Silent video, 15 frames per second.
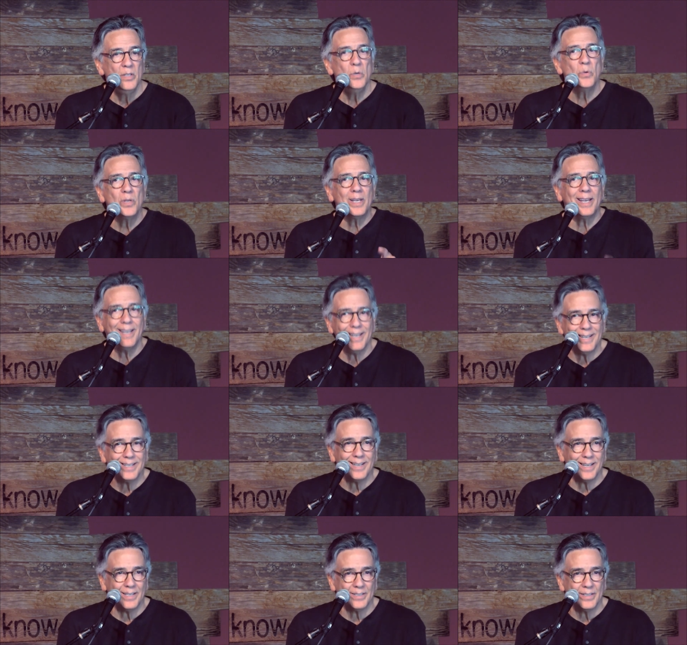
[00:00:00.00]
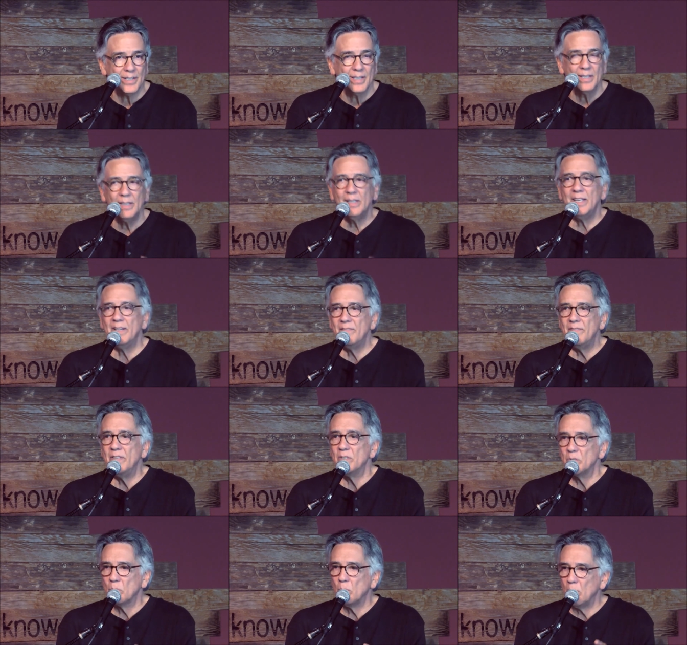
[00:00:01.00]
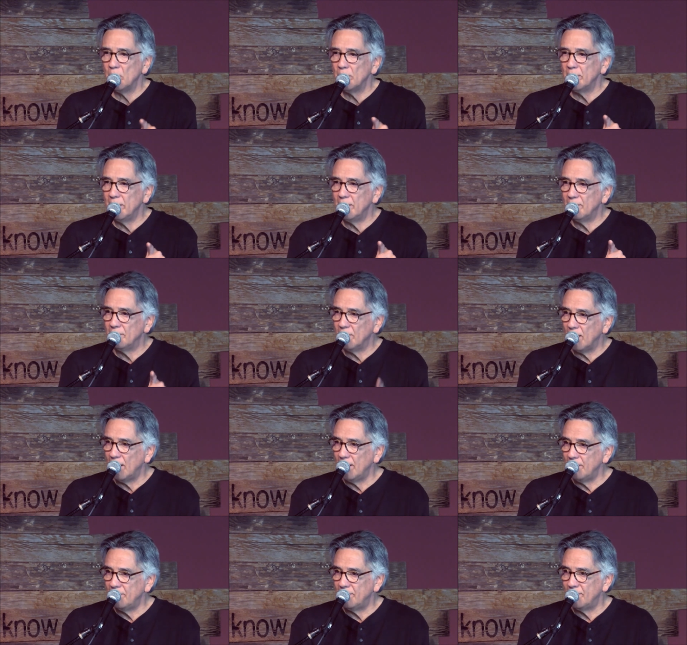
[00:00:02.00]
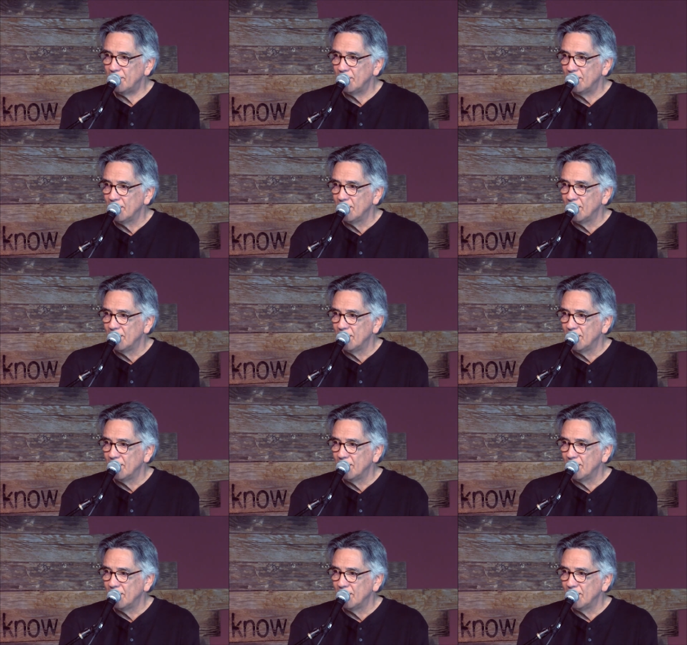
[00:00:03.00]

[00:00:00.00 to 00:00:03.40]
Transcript: You cannot live this quality of life